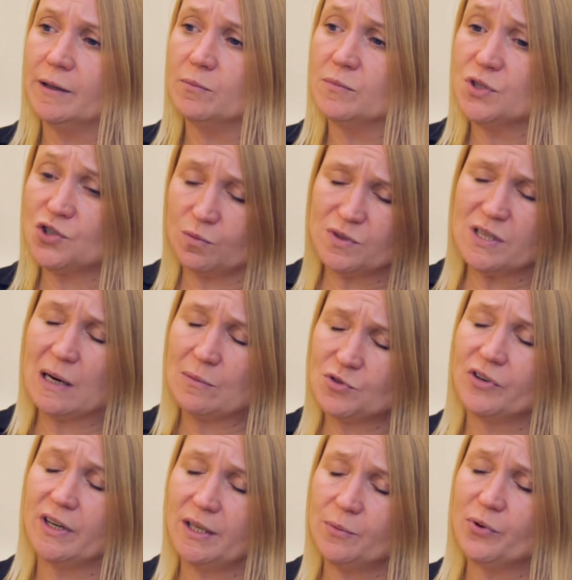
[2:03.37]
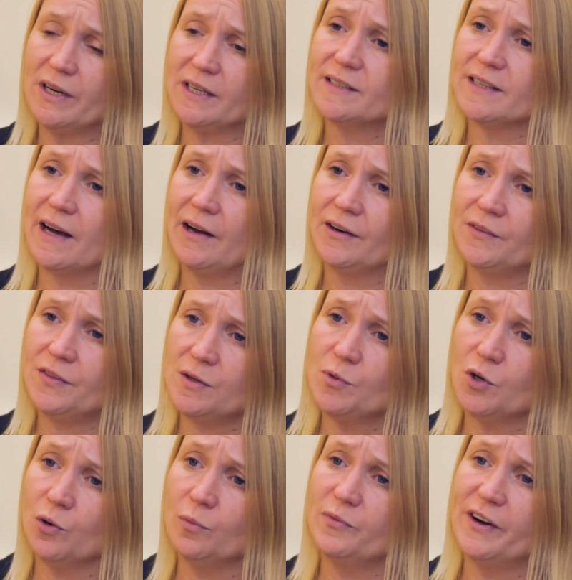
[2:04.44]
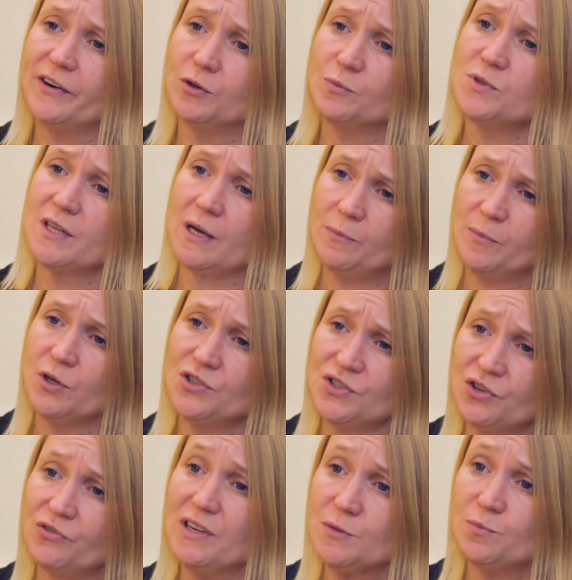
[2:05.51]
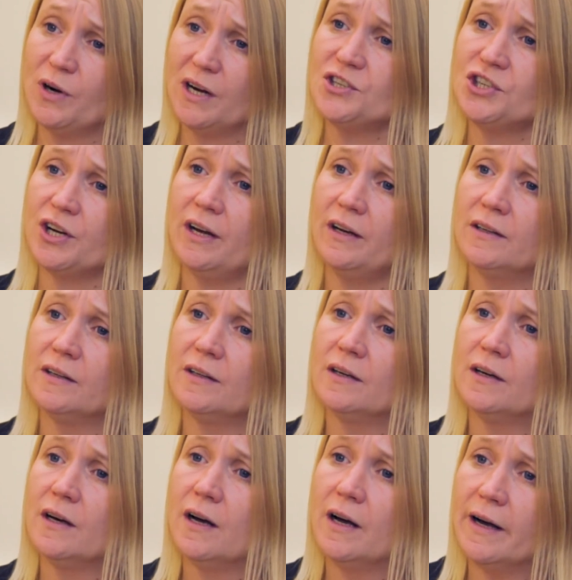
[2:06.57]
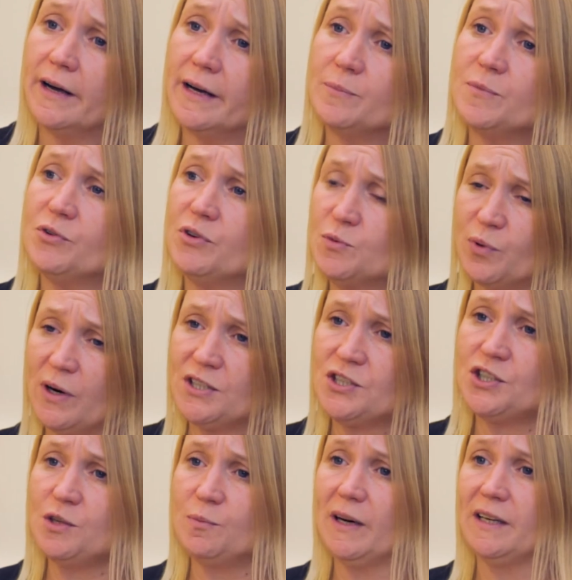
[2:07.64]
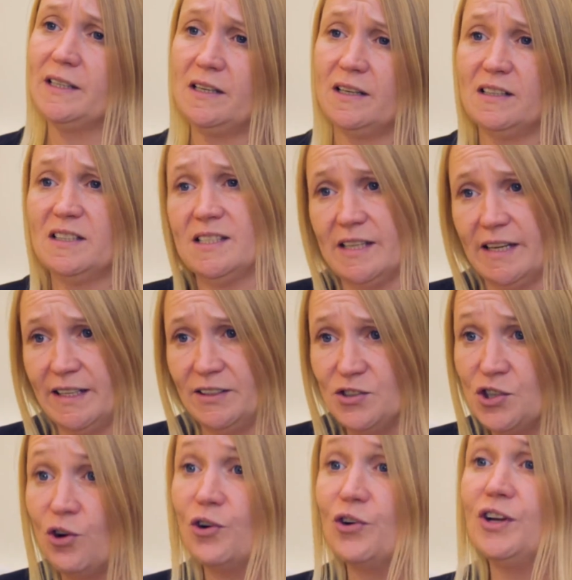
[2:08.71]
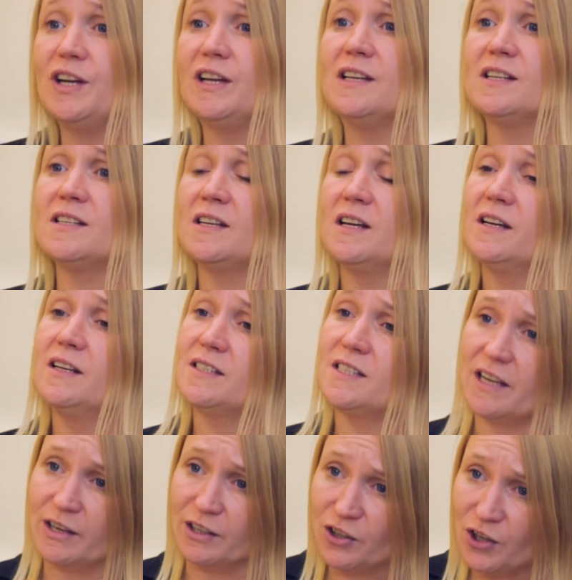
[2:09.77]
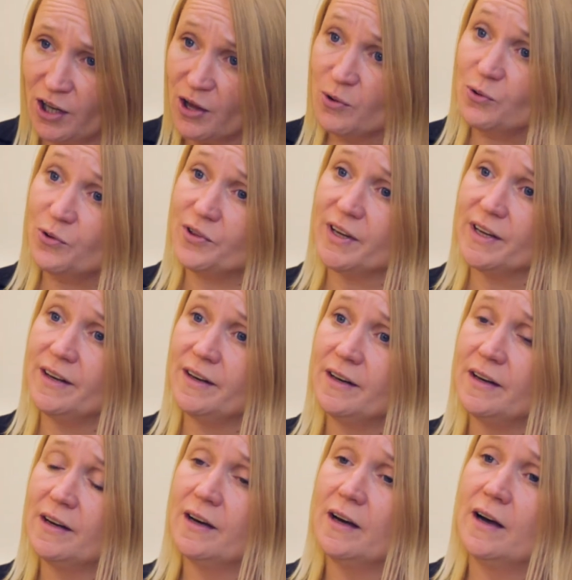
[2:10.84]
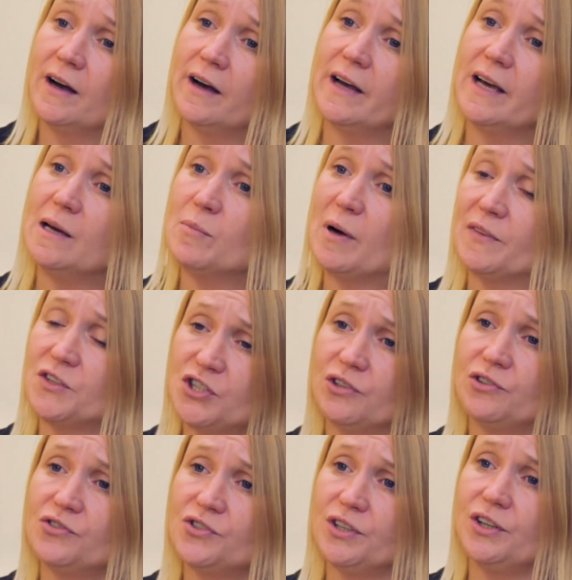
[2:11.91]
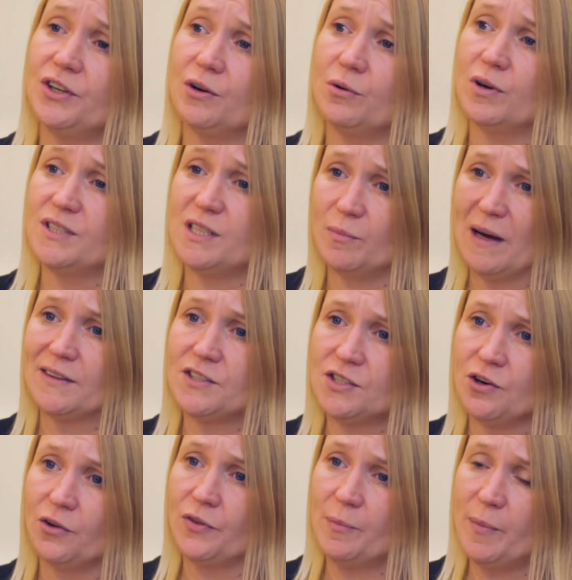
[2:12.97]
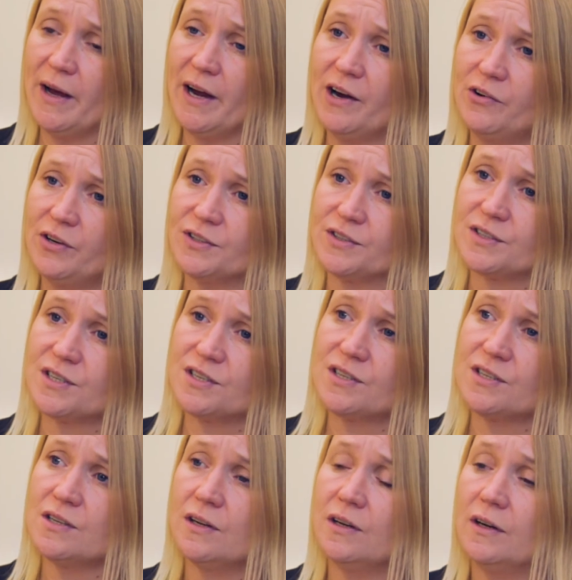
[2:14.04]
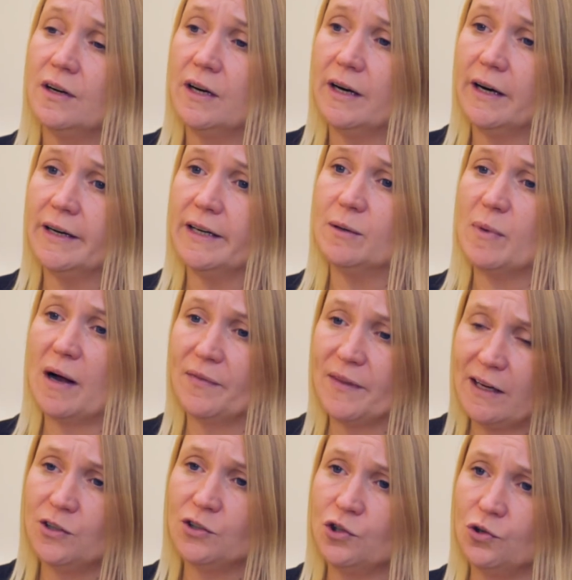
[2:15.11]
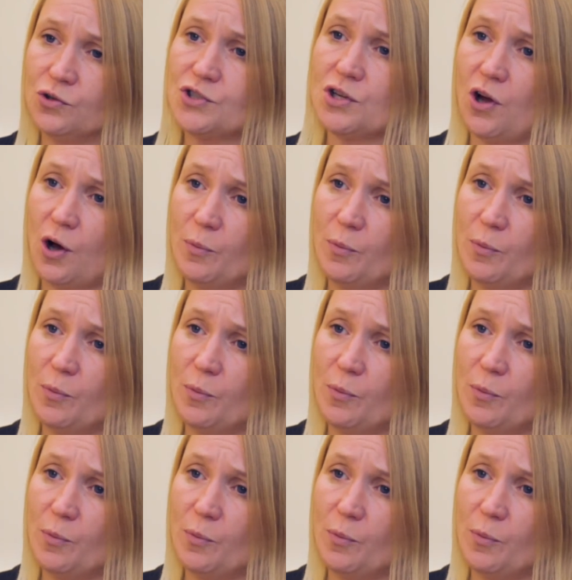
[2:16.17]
sometimes really break down, and they become very upset because there is pressure. There is pressure to buy certain toys, certain clothing, and the children, are demanding on their parents, and that can cause a lot